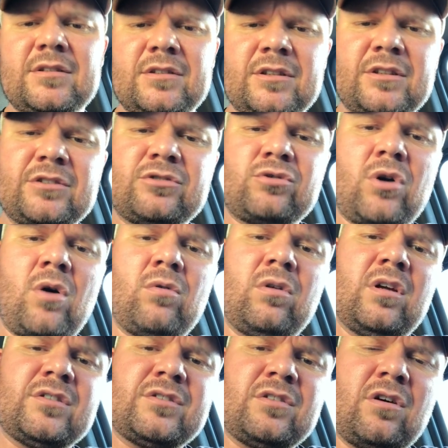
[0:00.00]
to
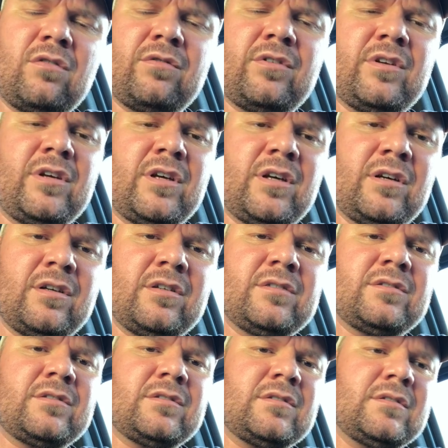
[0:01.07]
control us over the
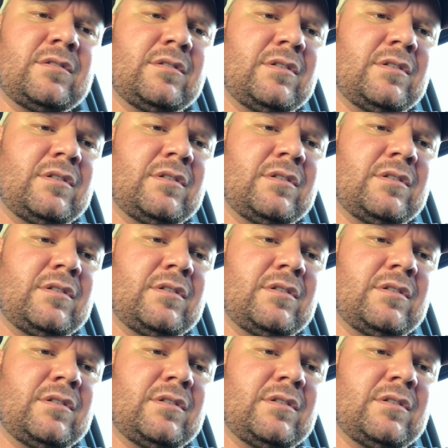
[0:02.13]
years and